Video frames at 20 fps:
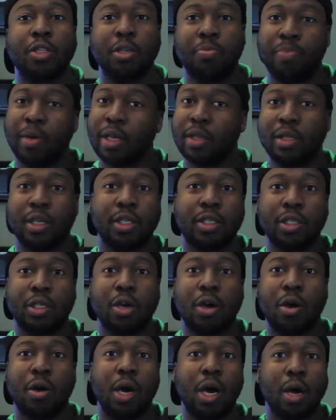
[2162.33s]
to pick this
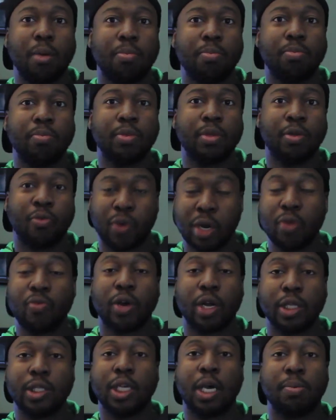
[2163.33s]
show up, the
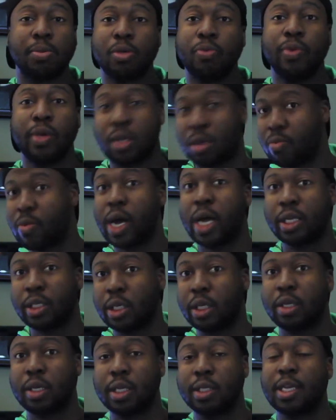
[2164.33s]
reruns up, so we can watch
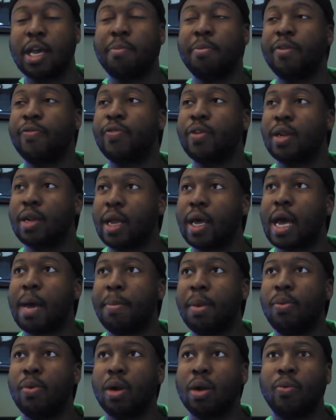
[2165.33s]
it. Because I be feeling like I
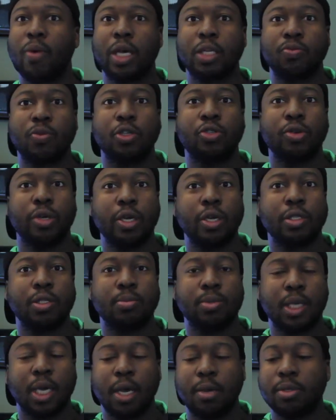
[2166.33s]
be wanting to watch One Tree Hill
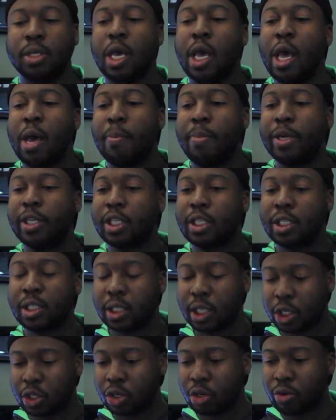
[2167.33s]
sometimes. But it's just
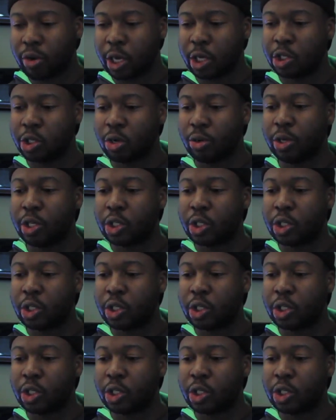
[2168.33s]
such a great show. It